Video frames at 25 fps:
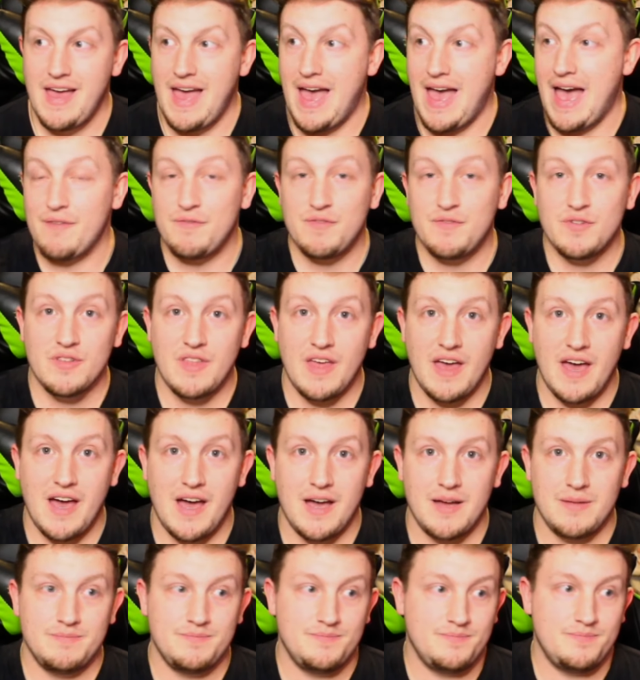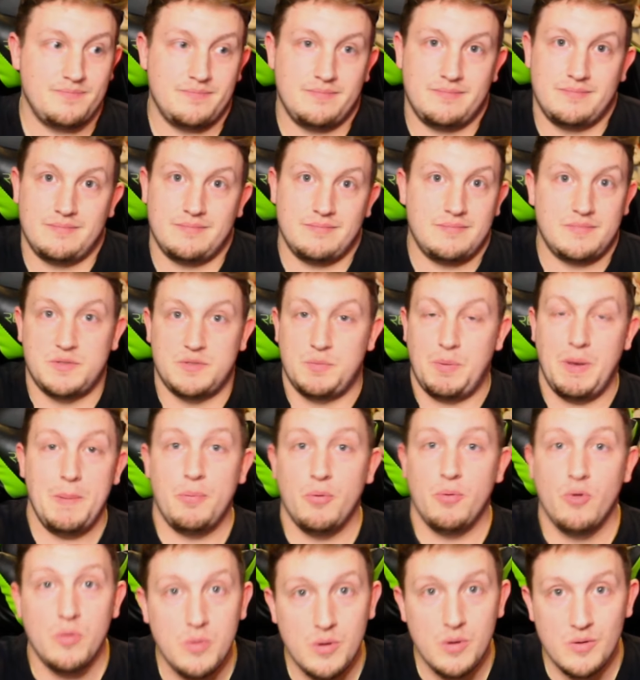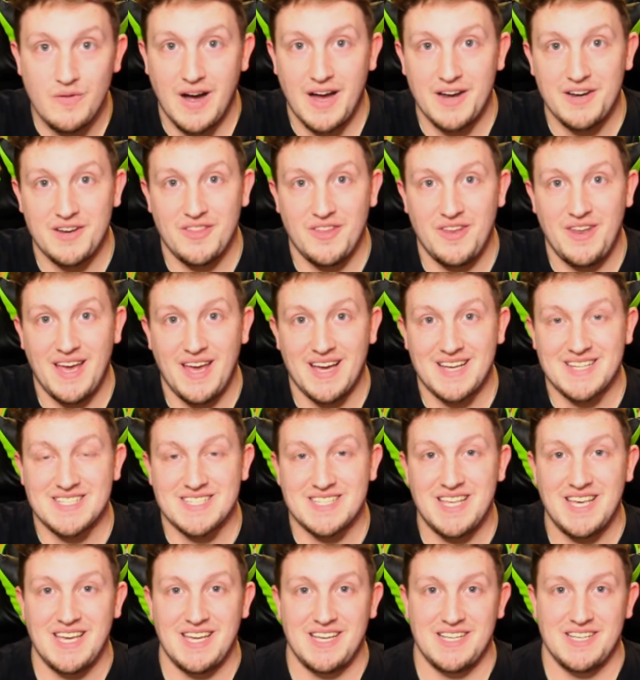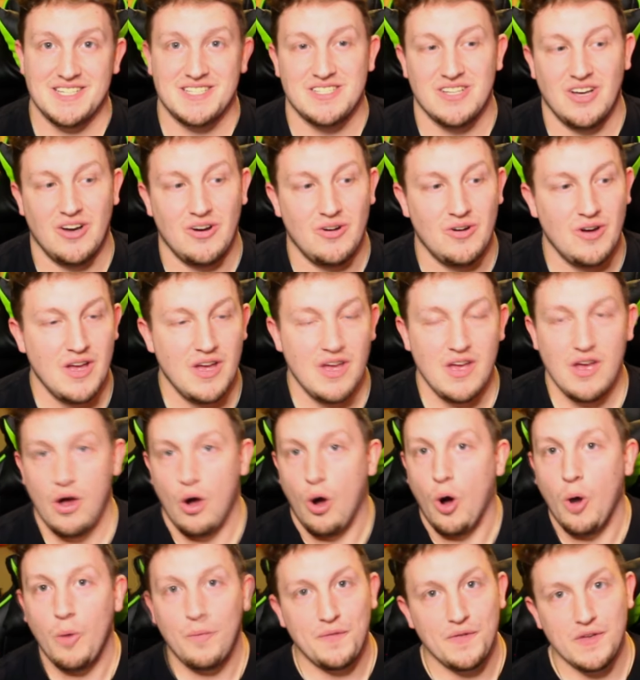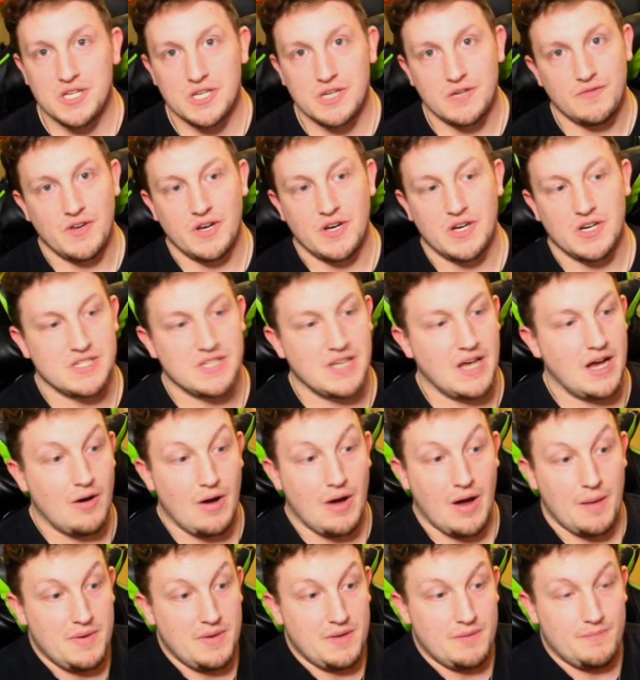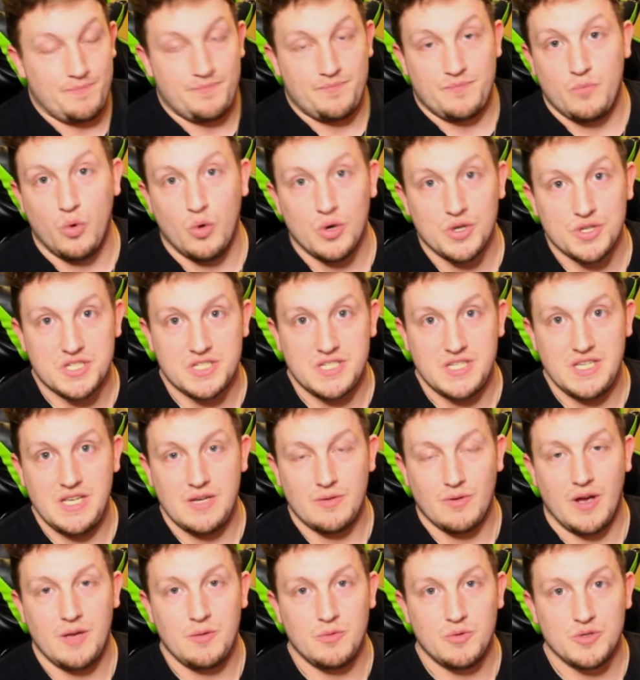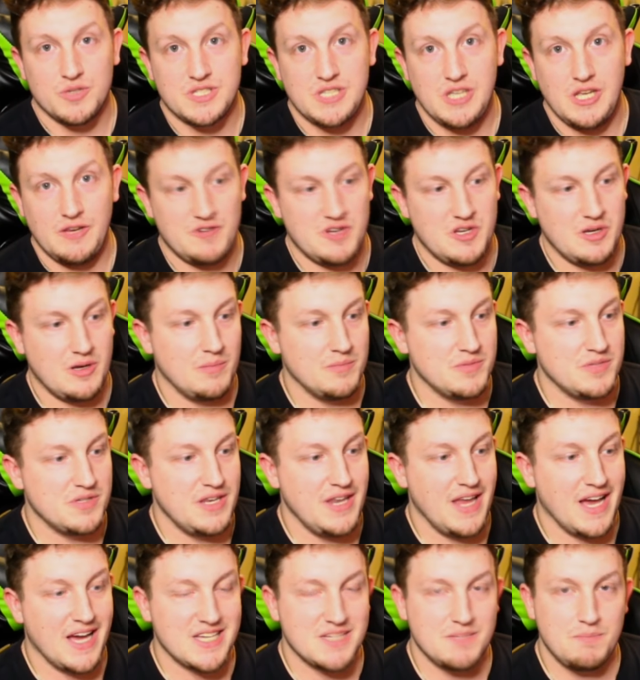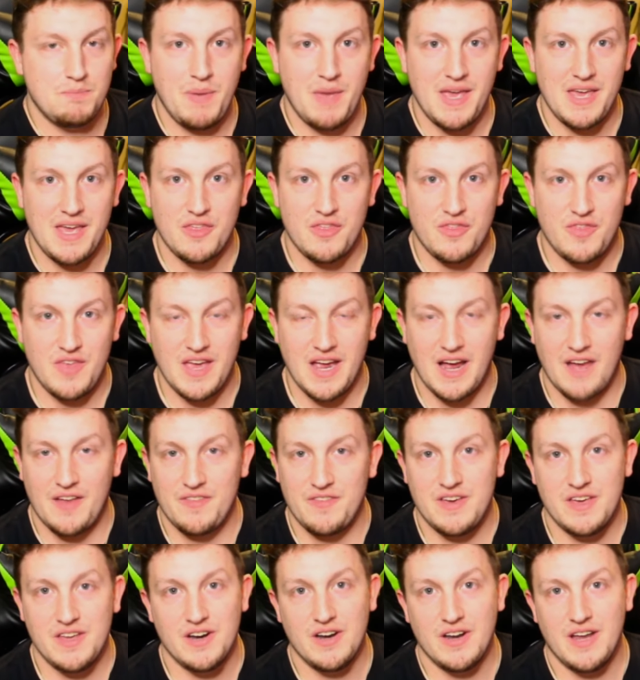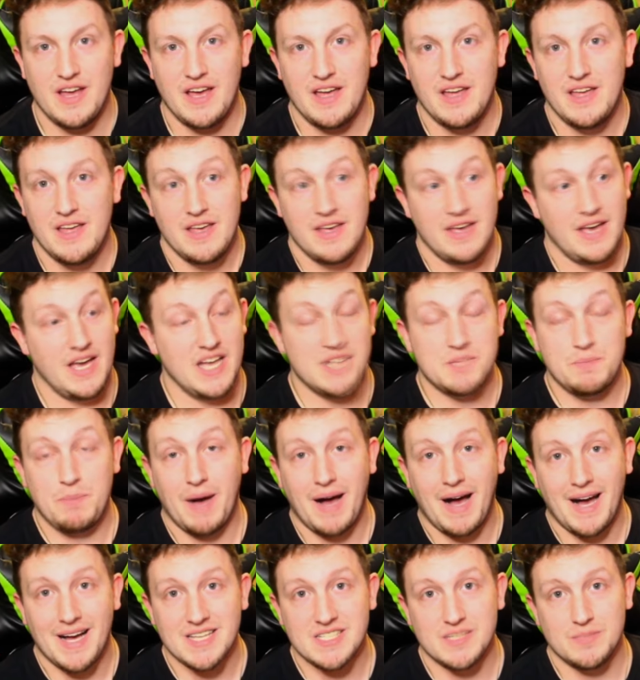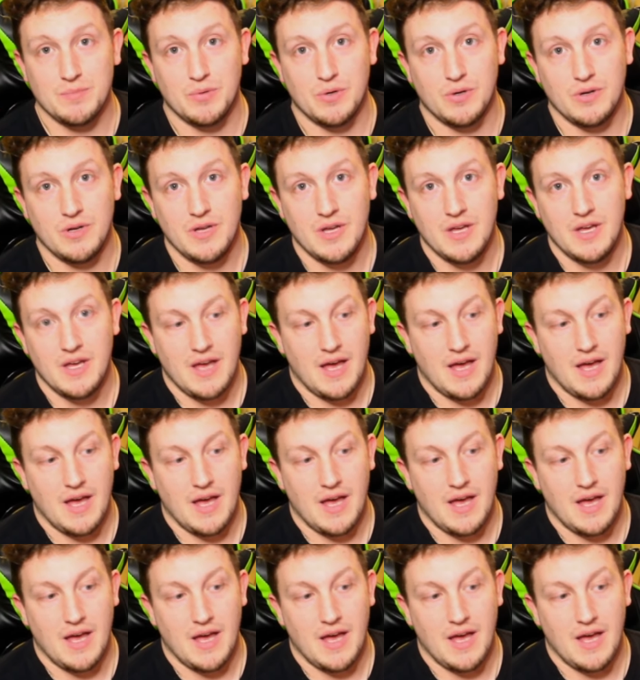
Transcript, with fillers: After that, people will move on to the next thing. So hopefully she figures out. I mean, we'll see, right? We'll see if she becomes the next big thing on the internet. It's possible.